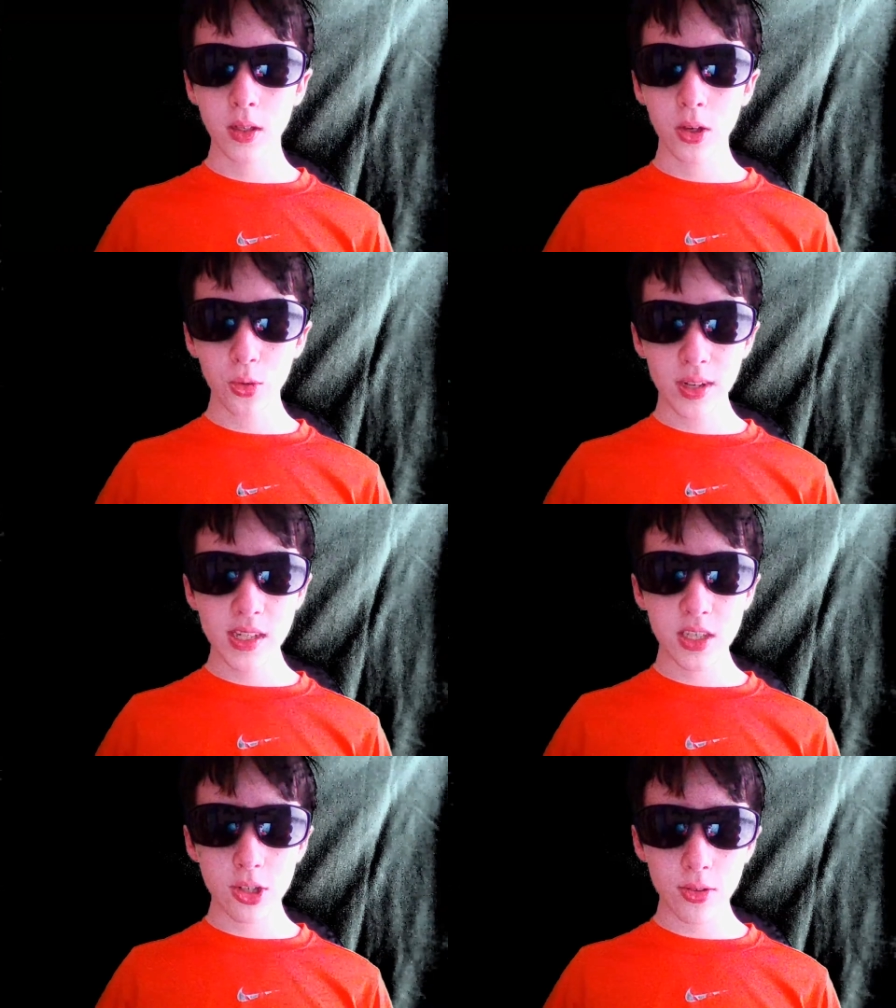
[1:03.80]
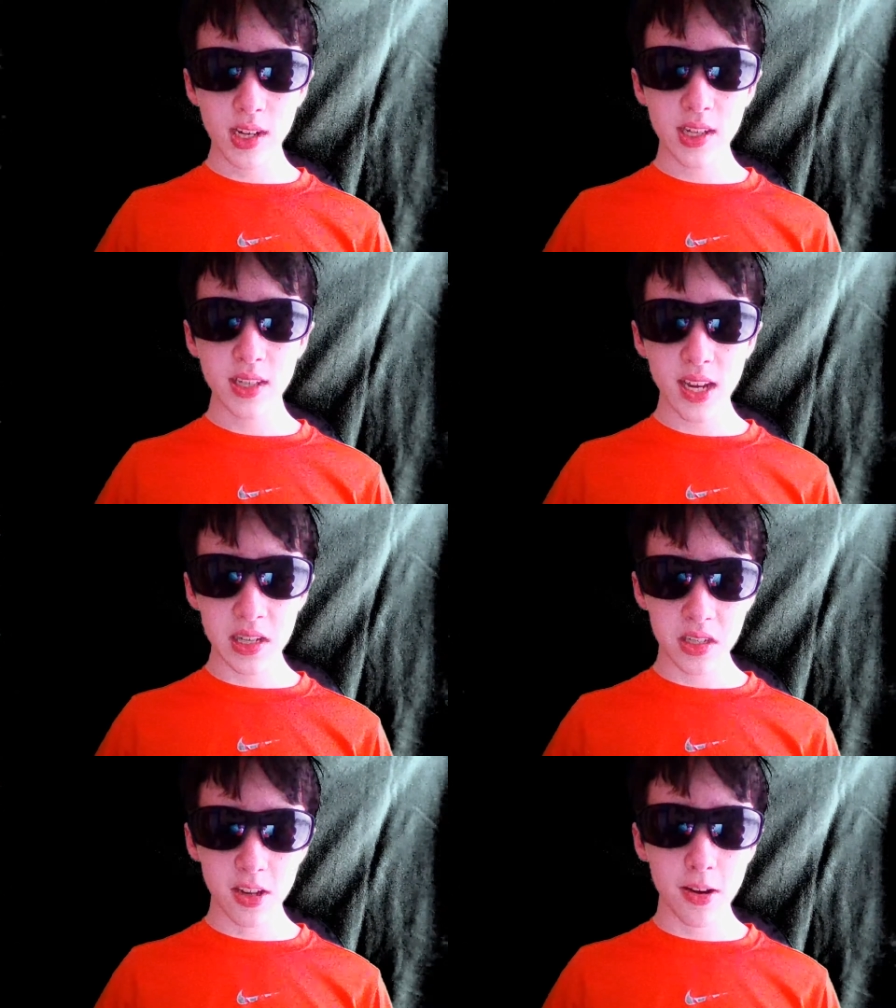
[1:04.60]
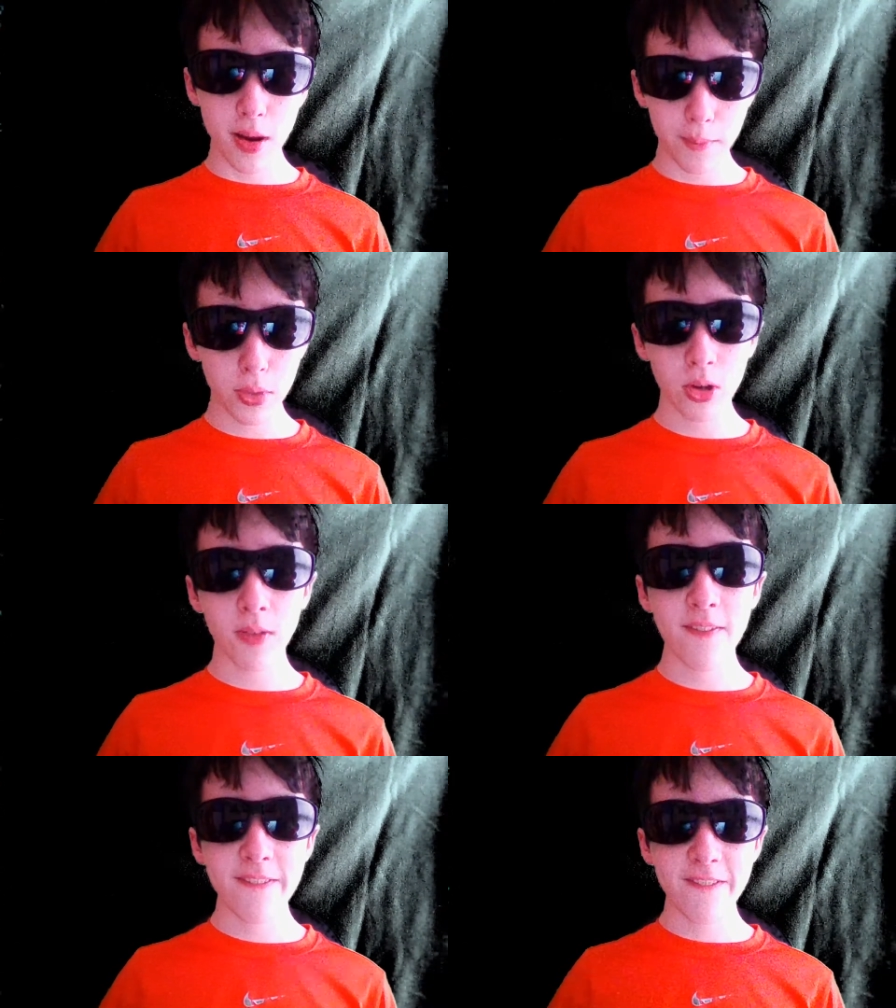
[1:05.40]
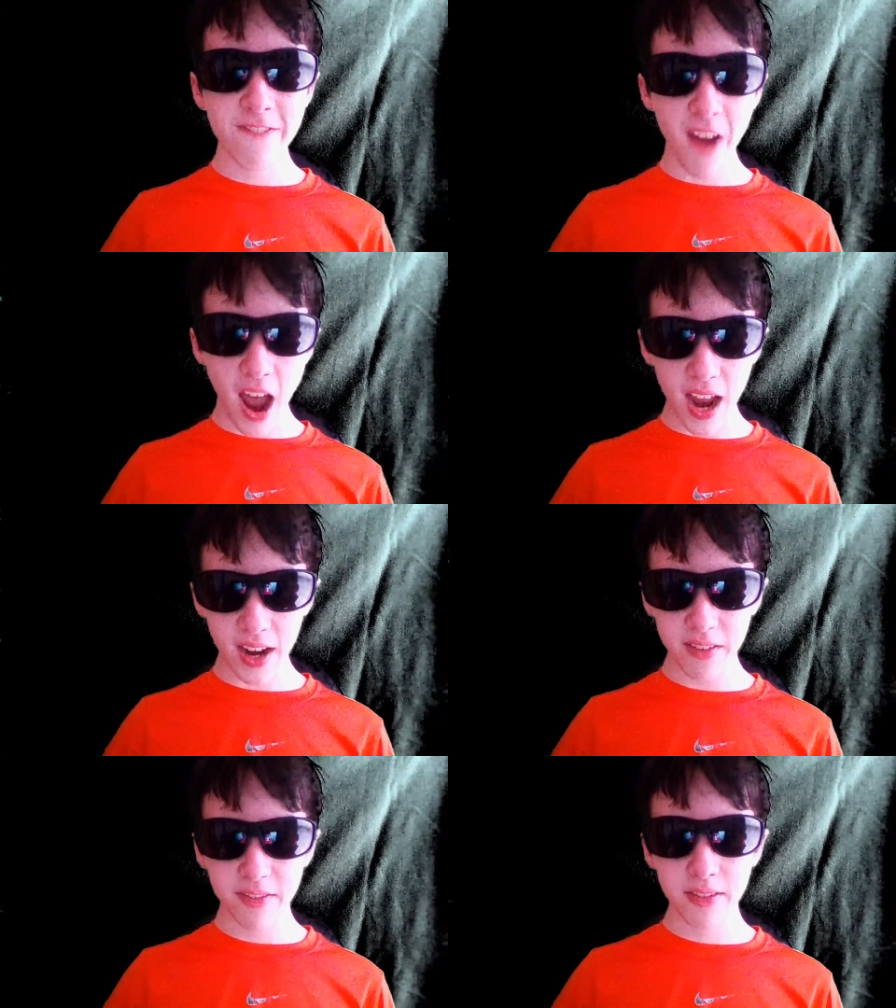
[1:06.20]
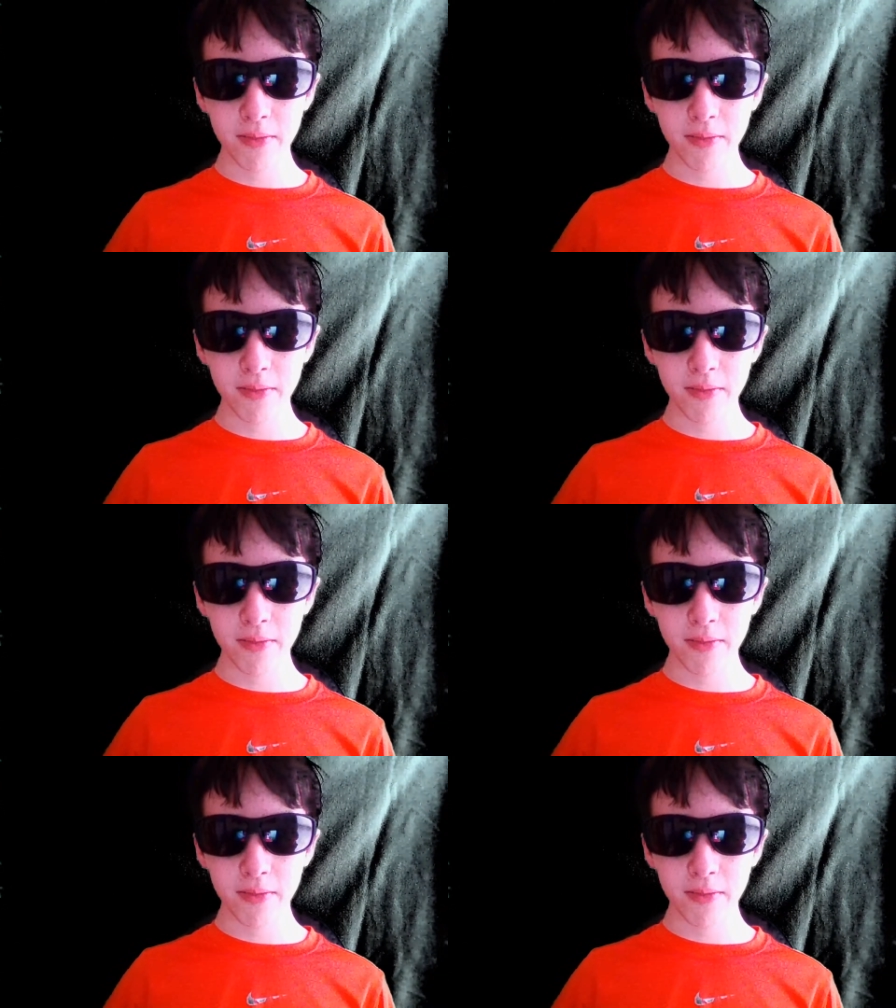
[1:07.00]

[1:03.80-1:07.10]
Green screen test number five.